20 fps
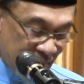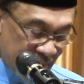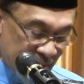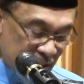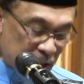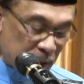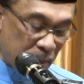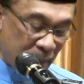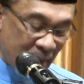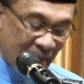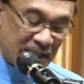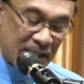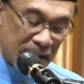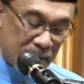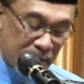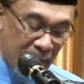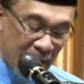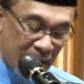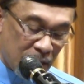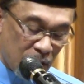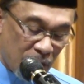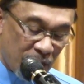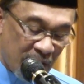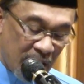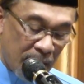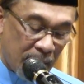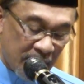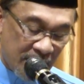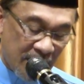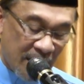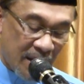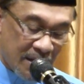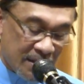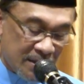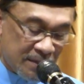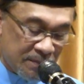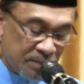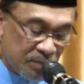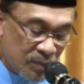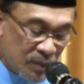In this blessed month of
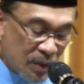Ramadan,